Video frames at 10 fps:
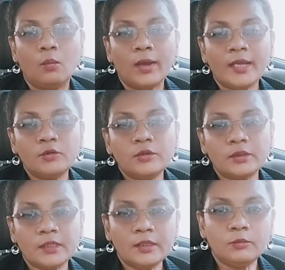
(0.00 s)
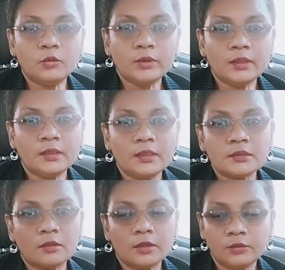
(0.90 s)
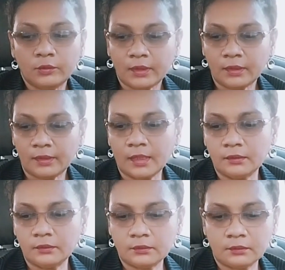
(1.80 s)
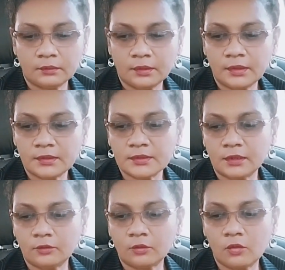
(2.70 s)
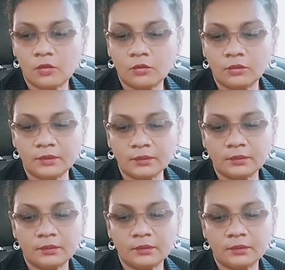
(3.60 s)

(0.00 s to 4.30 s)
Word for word: why do you keep doing this or doing that? This is a little cold.